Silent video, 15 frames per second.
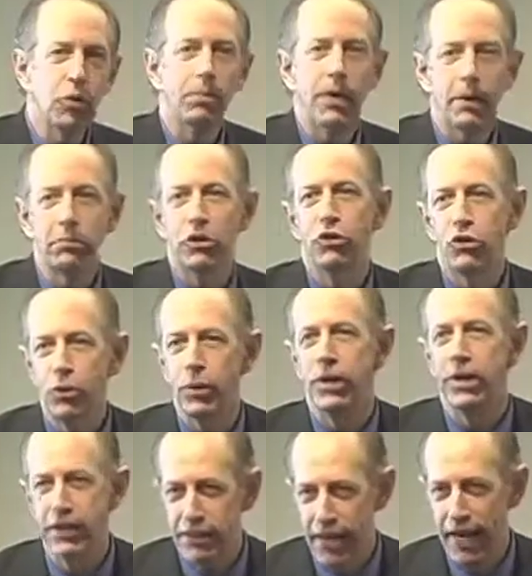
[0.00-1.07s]
be able to do it in
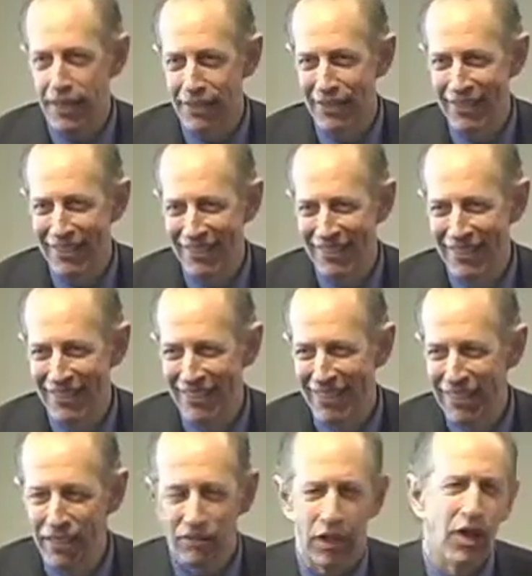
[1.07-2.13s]
a day?
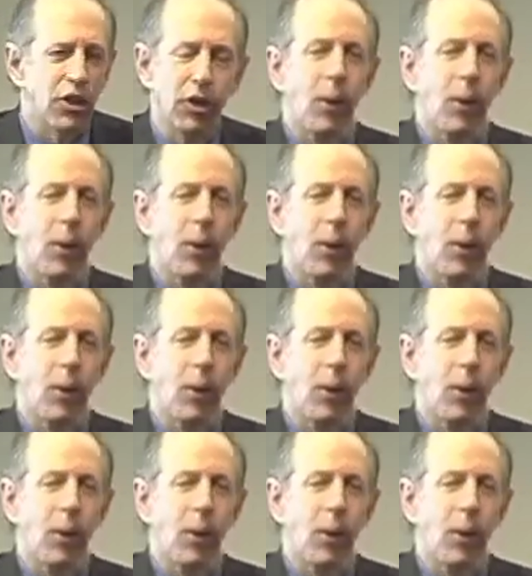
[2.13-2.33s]
So,